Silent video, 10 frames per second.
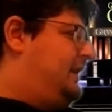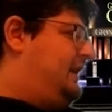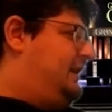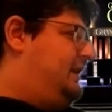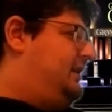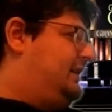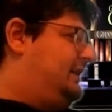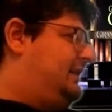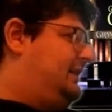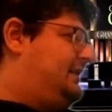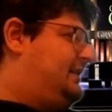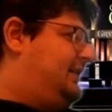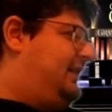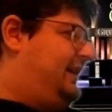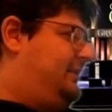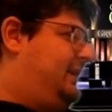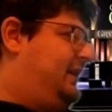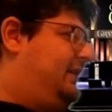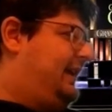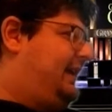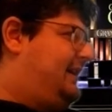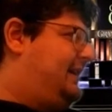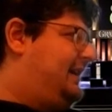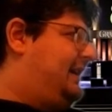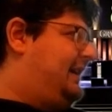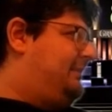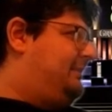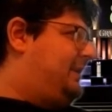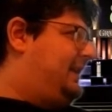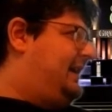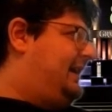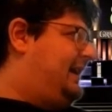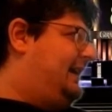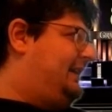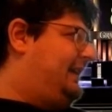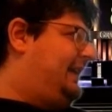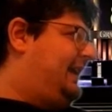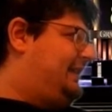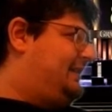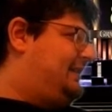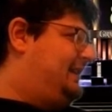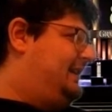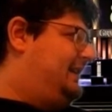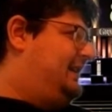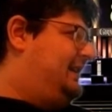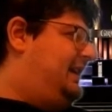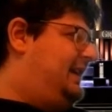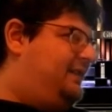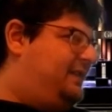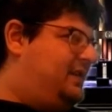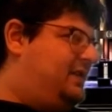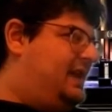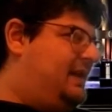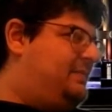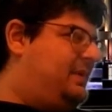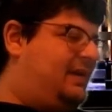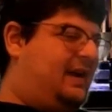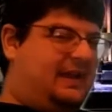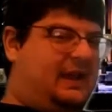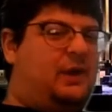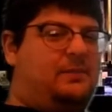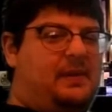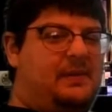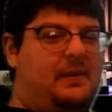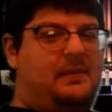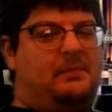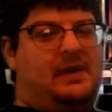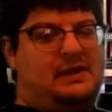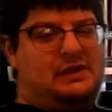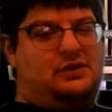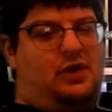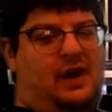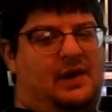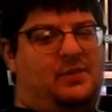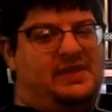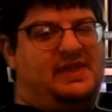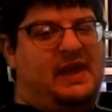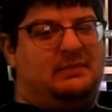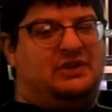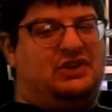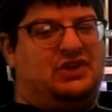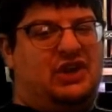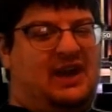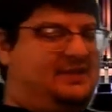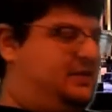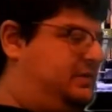And you can learn to read music and play a hot zut if you keep your eyes open, but not with them shut.